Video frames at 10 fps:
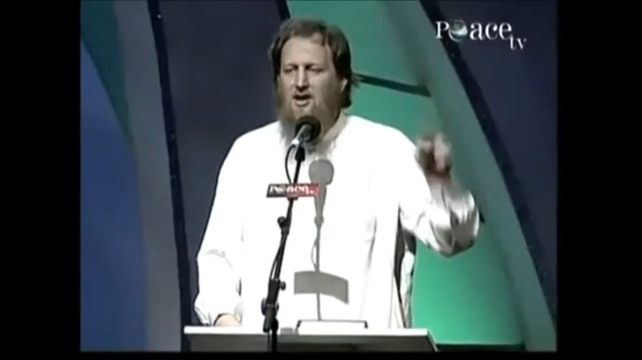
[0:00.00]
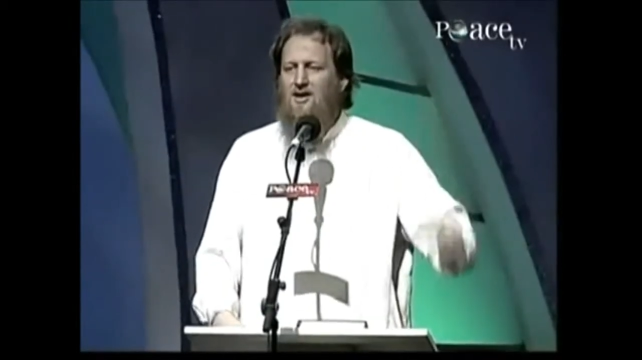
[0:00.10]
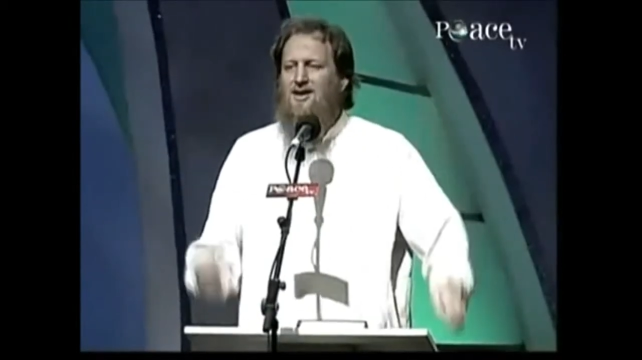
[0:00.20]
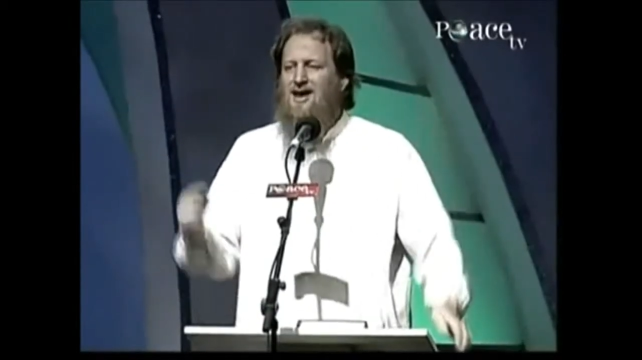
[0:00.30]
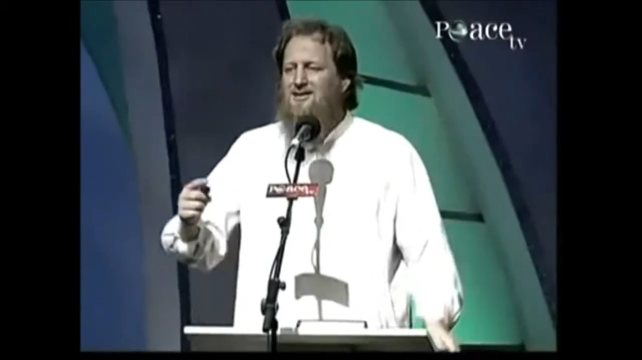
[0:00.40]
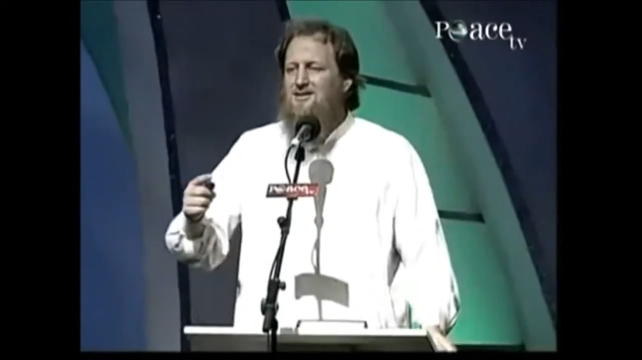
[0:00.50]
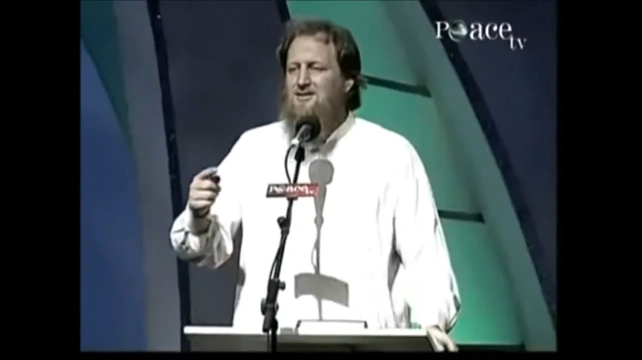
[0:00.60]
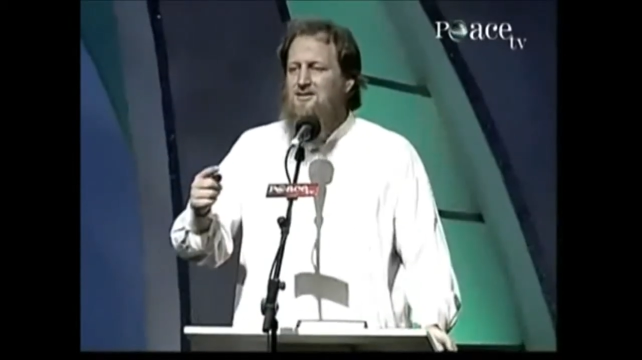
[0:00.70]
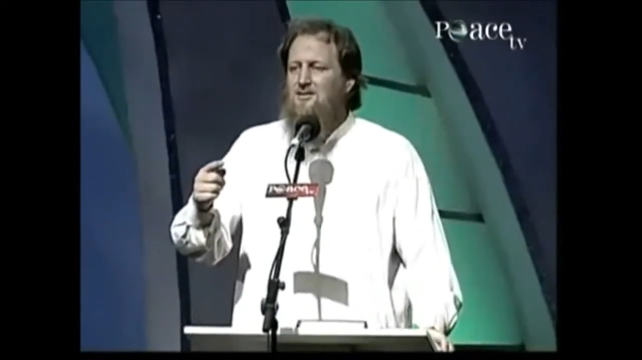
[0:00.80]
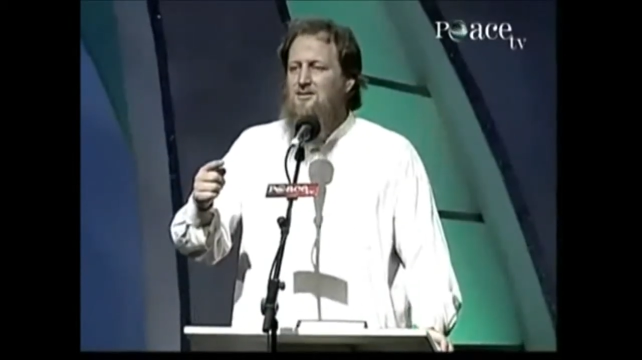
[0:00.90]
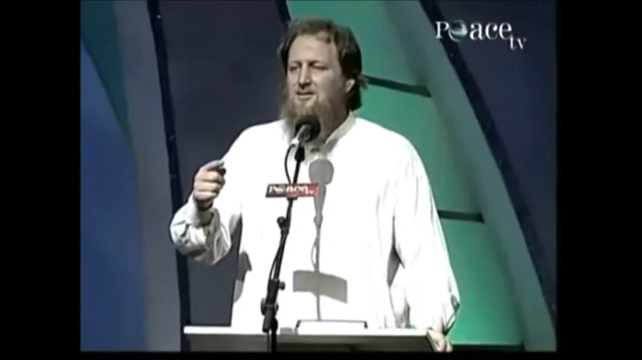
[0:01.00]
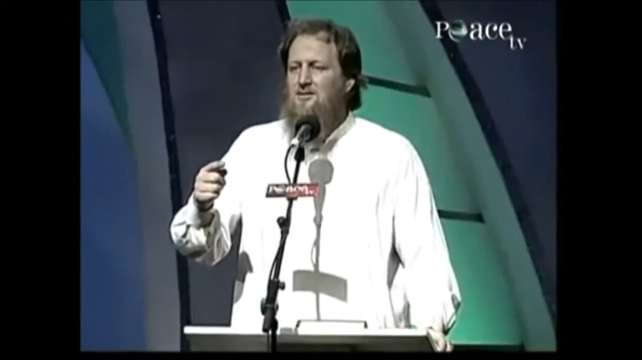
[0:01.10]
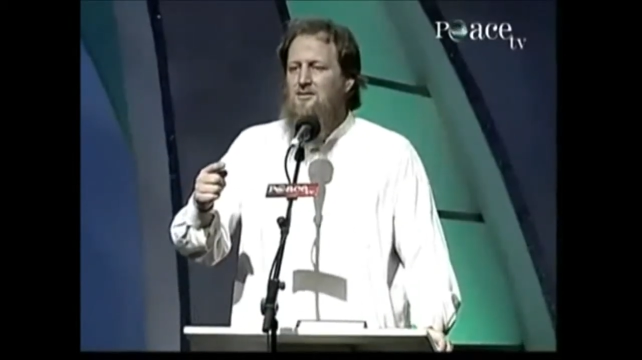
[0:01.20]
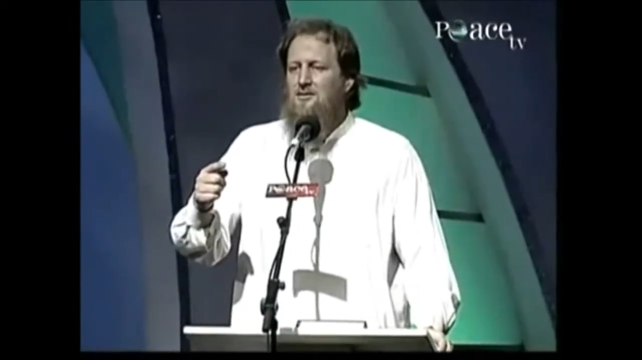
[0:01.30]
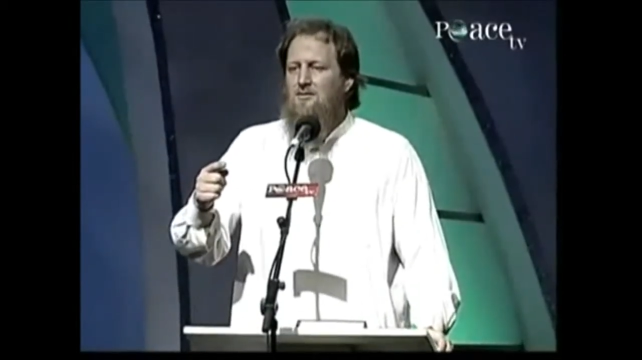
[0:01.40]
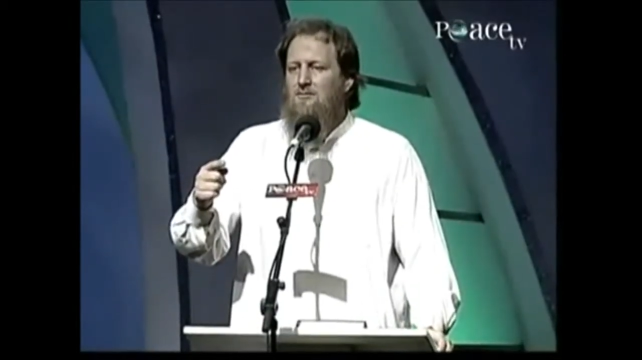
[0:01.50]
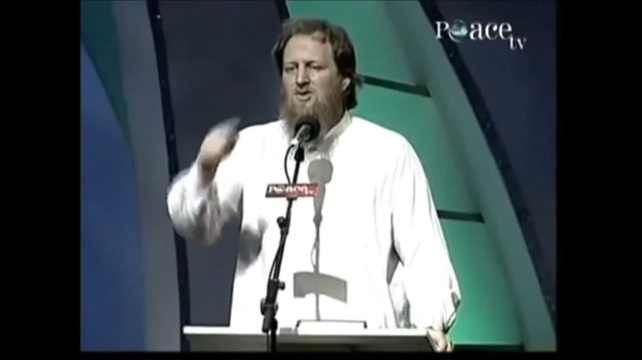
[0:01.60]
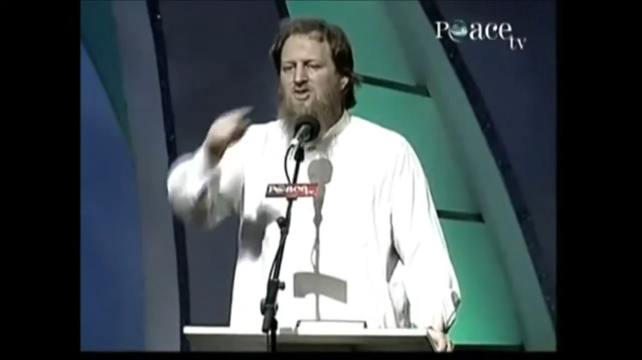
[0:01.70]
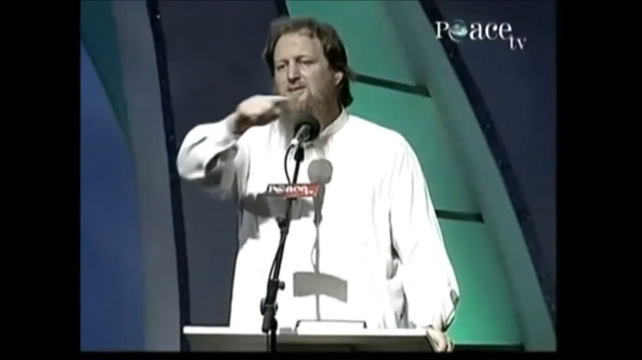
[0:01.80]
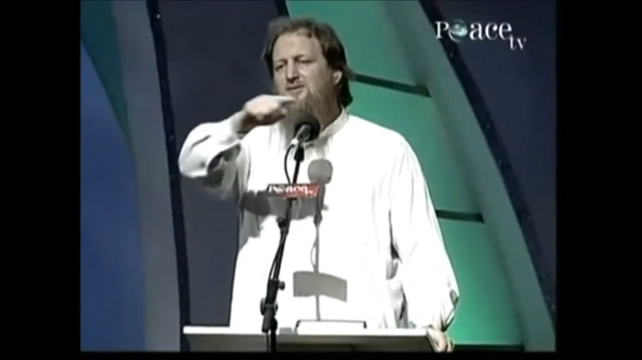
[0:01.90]
Yet,
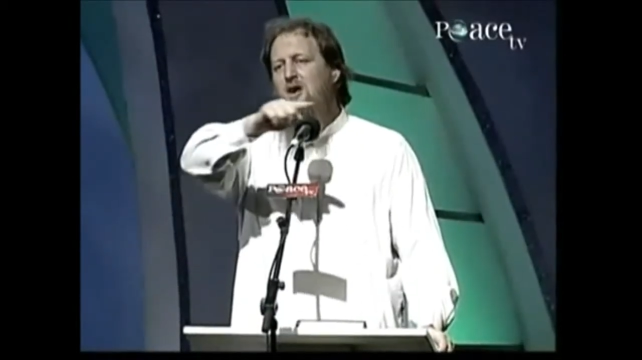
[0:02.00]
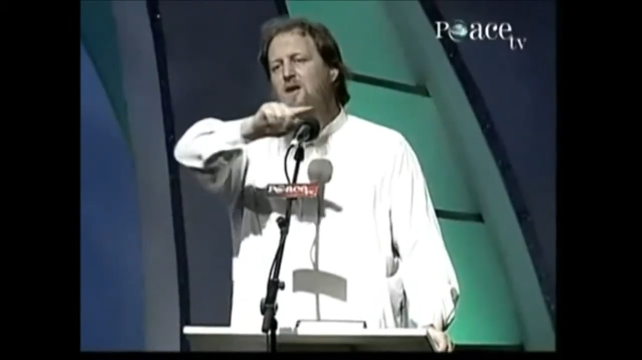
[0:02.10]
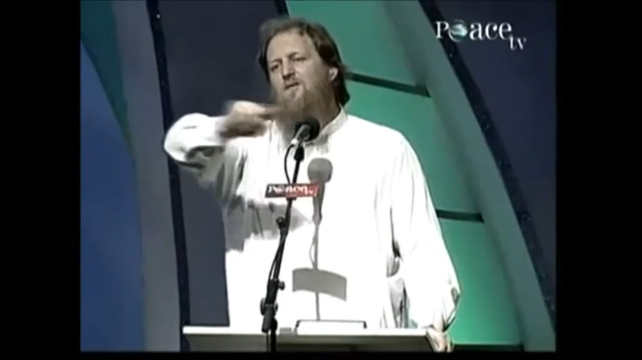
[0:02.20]
Muslims are